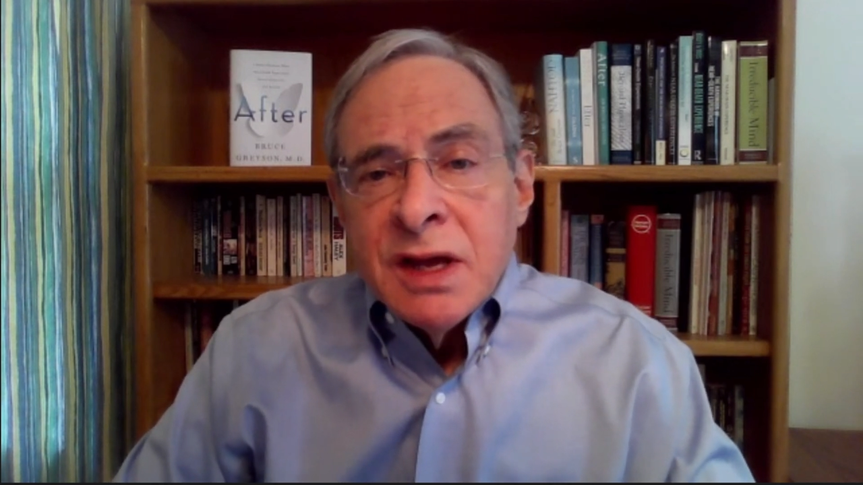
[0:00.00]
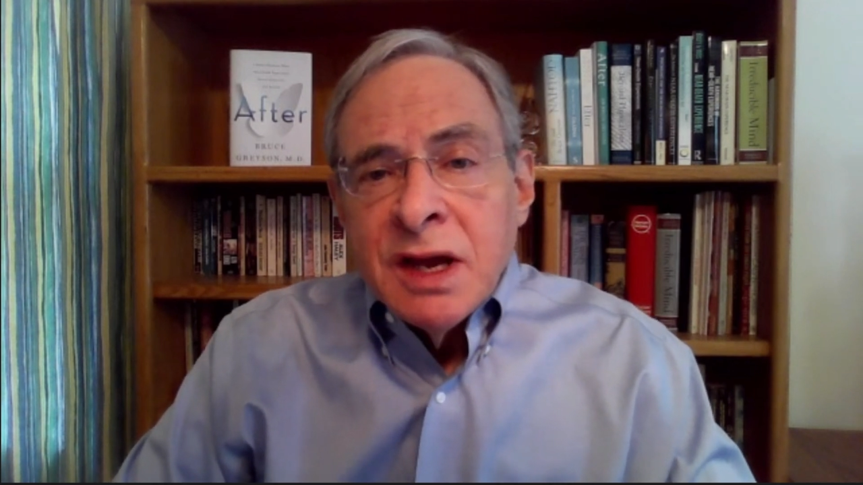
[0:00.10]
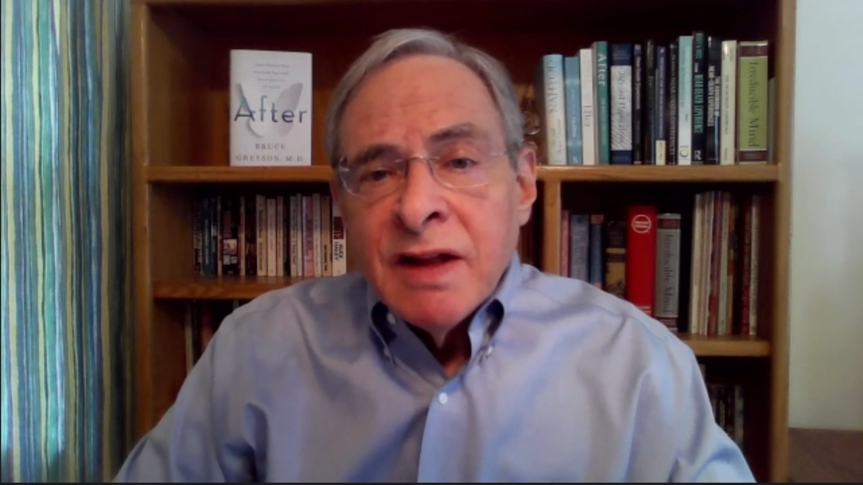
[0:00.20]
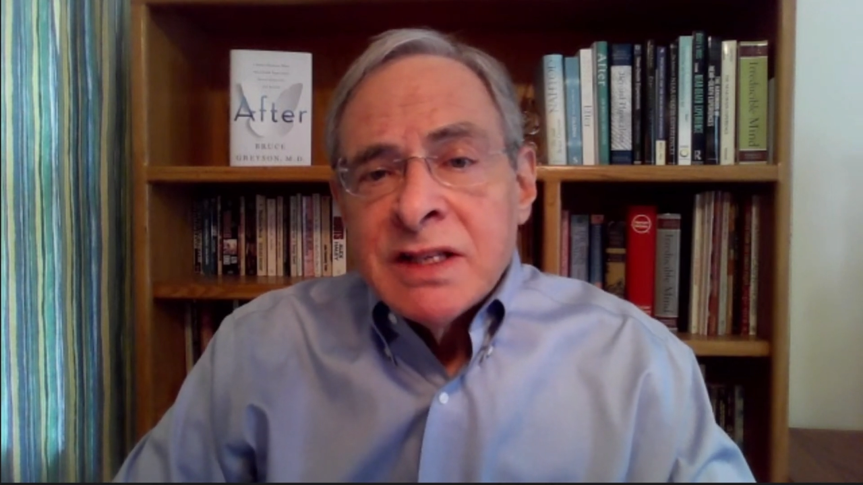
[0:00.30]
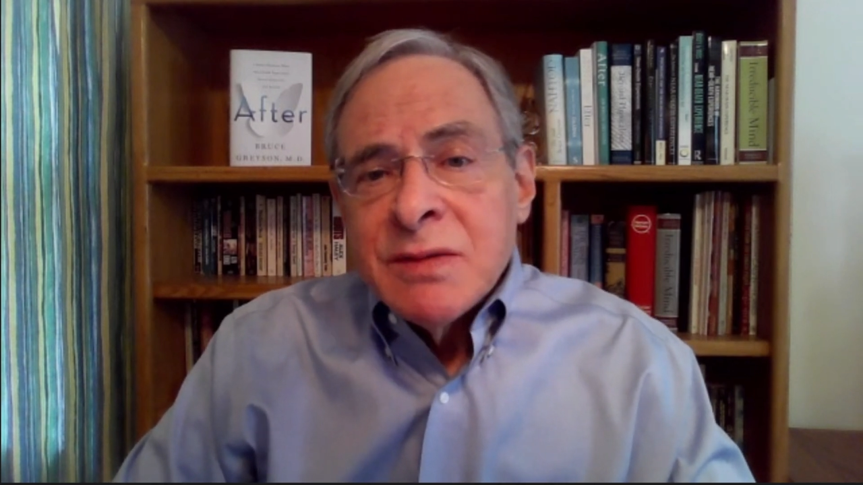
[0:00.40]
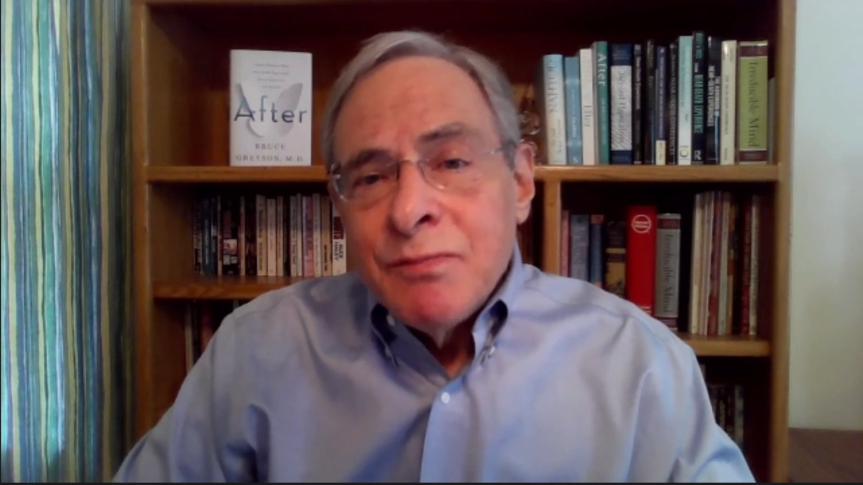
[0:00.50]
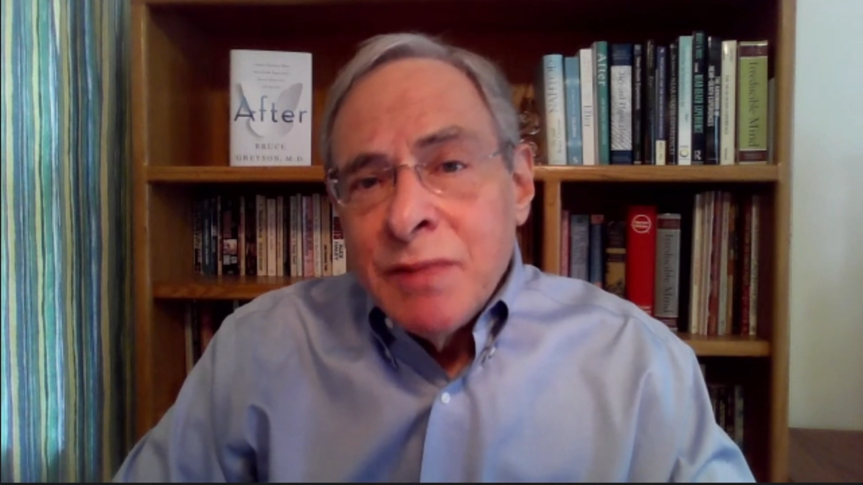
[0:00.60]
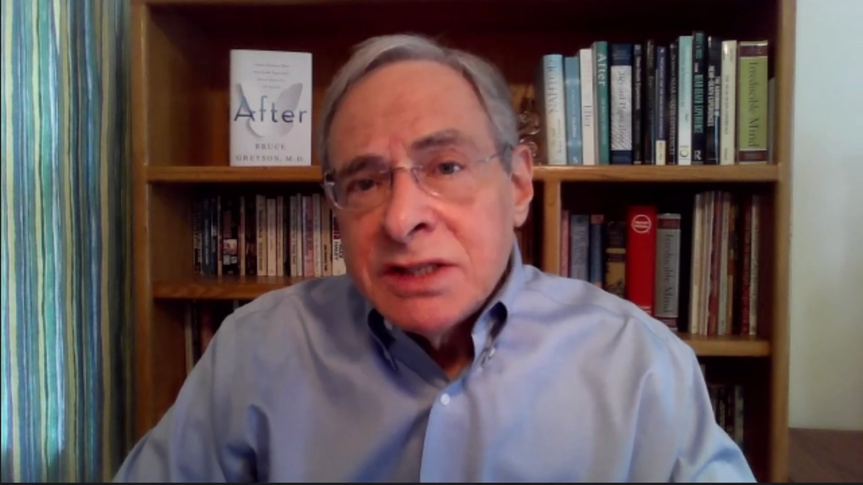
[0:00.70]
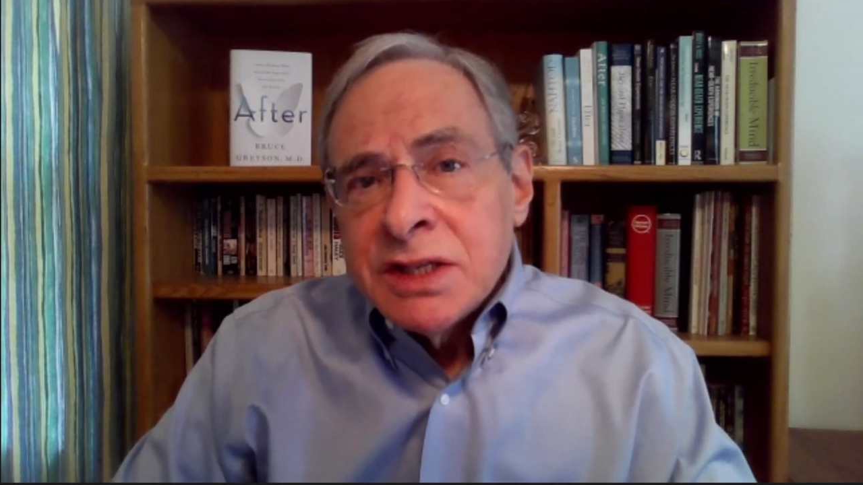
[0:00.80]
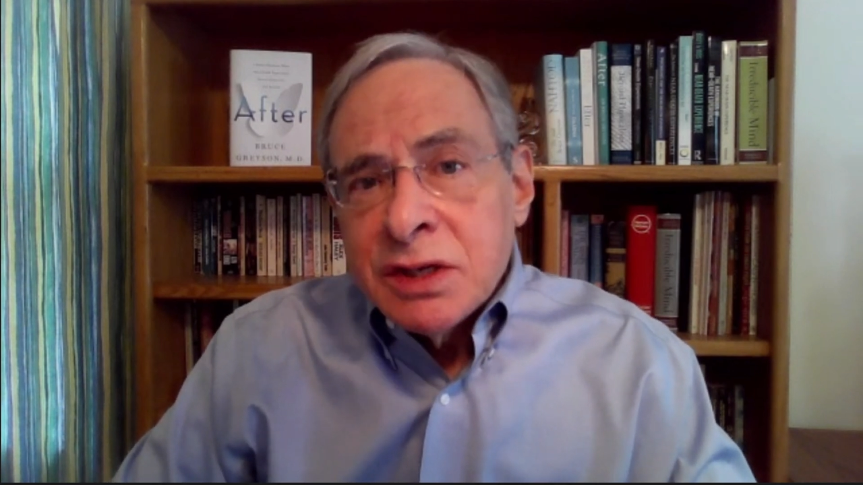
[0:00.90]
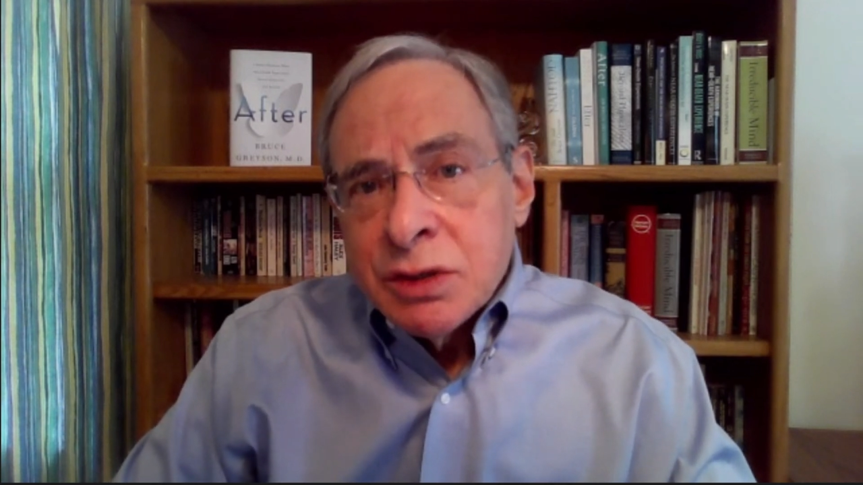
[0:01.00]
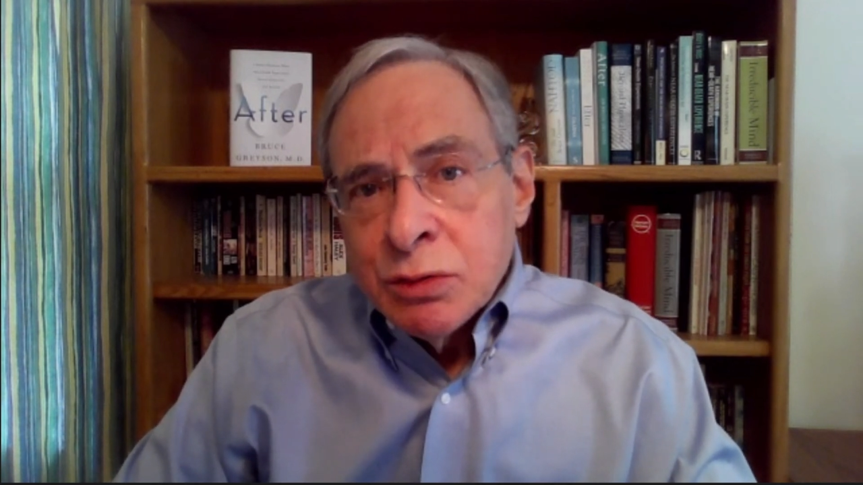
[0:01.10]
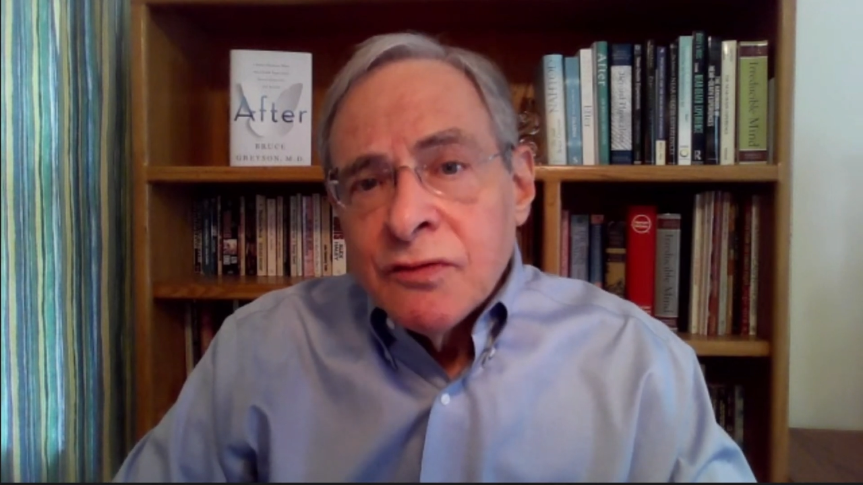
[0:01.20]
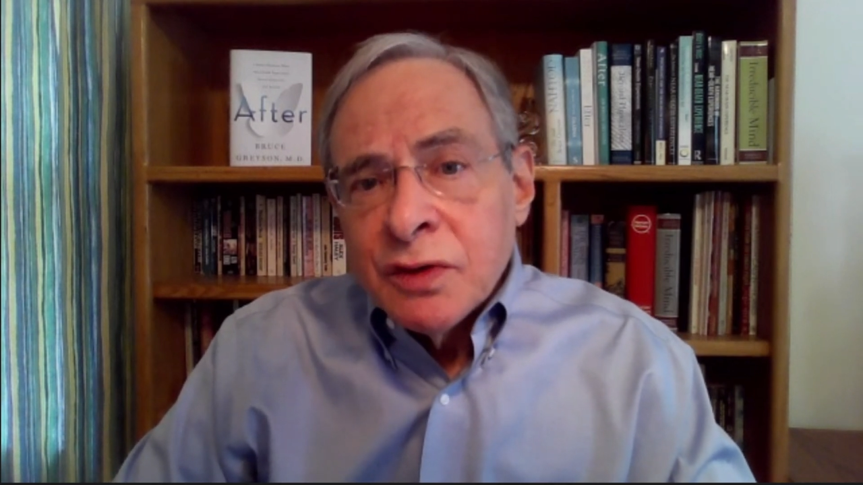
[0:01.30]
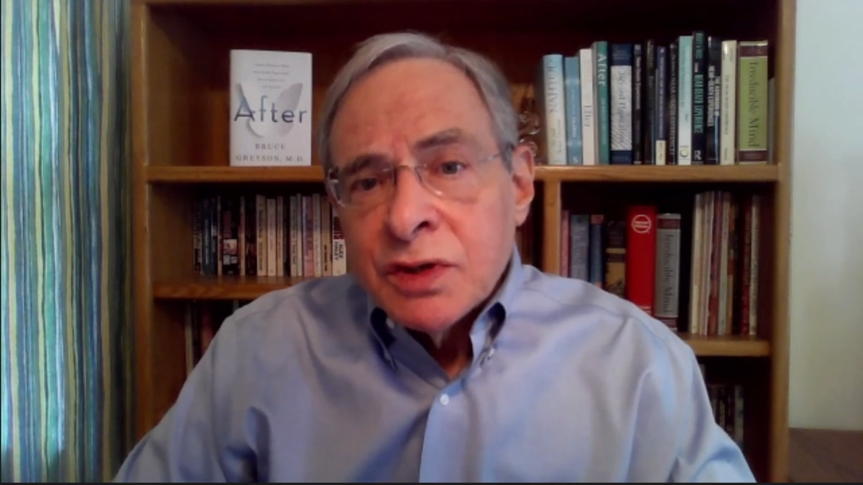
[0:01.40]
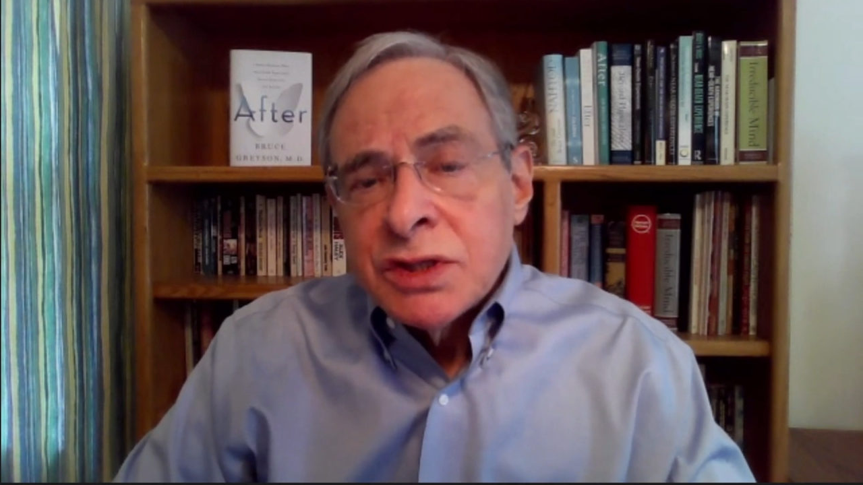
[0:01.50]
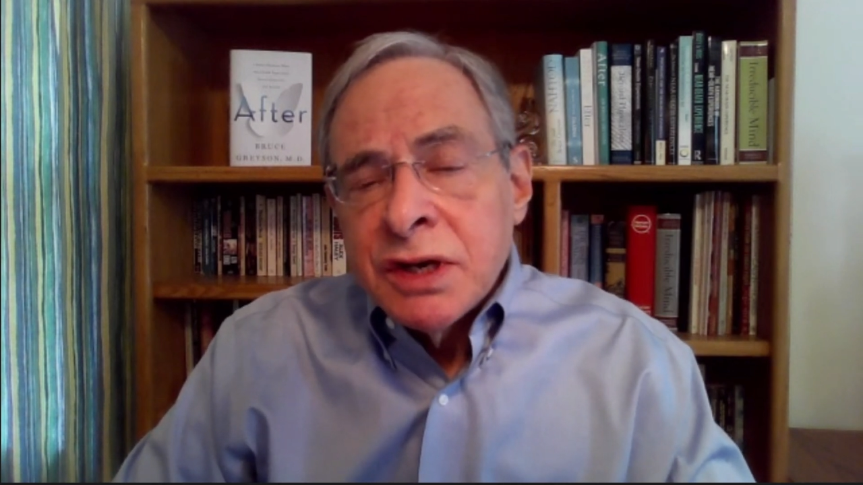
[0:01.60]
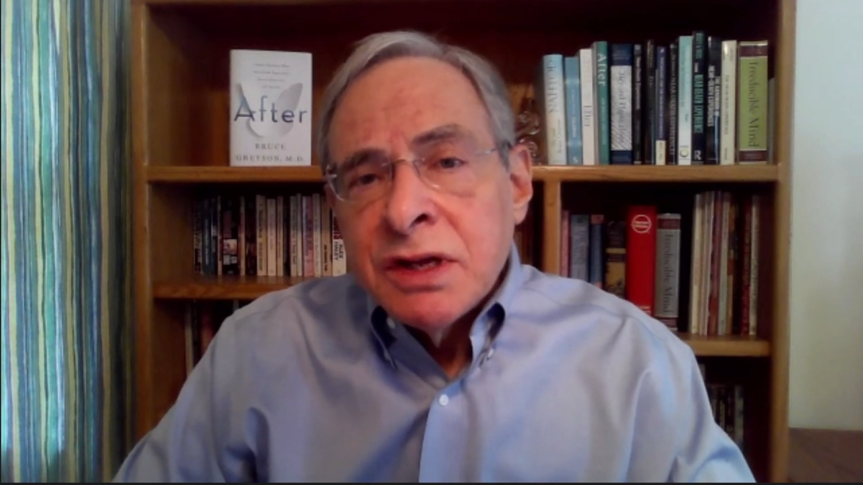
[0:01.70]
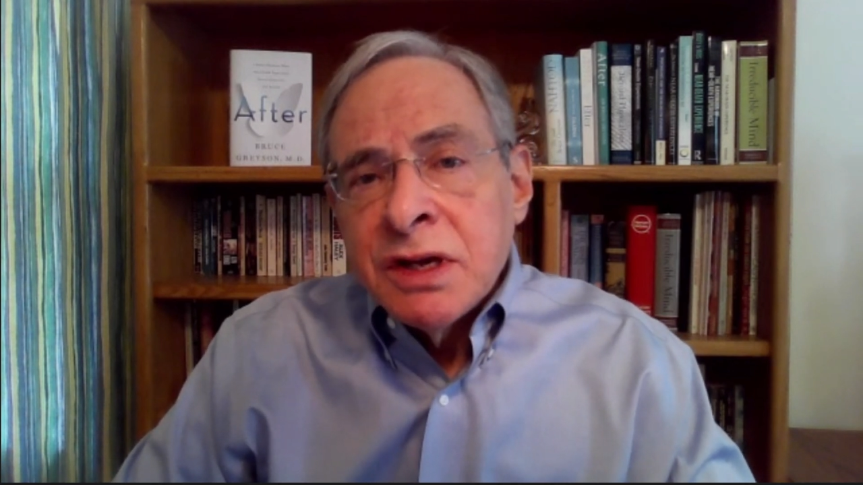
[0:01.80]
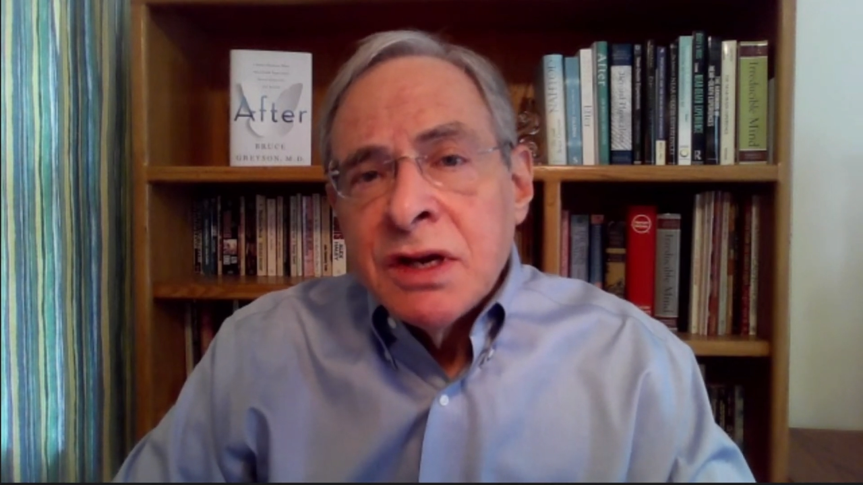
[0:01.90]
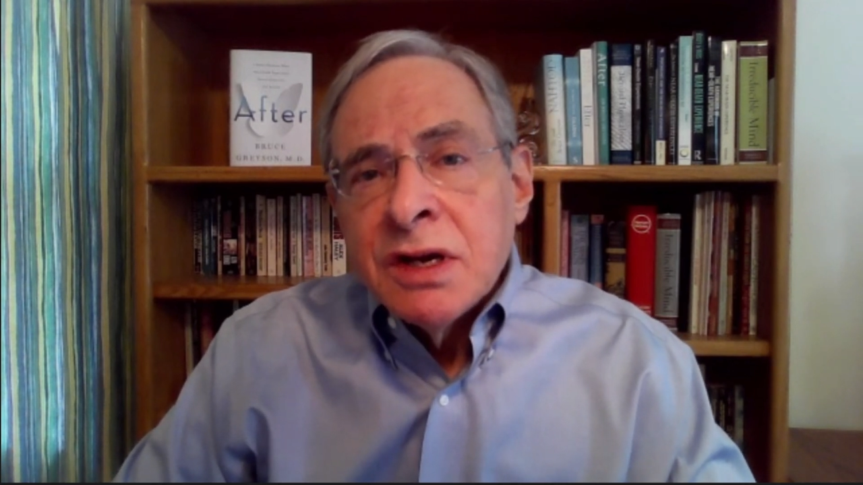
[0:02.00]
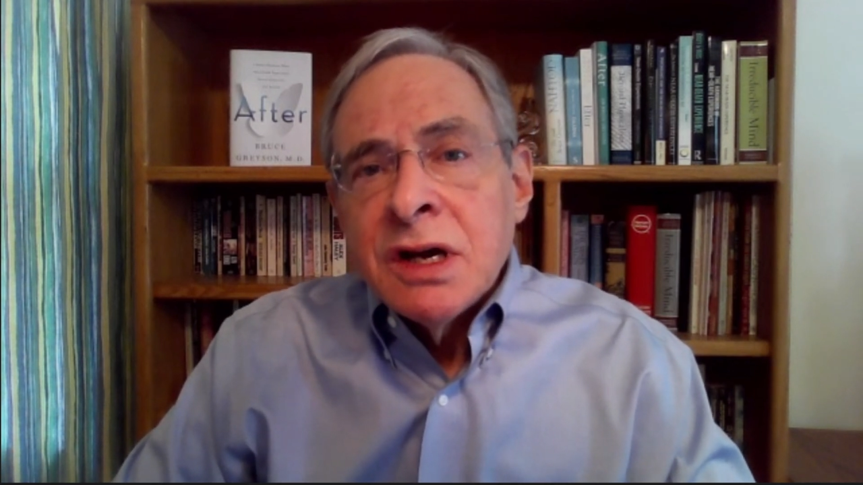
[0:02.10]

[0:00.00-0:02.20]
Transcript: And that's a basic tool for studying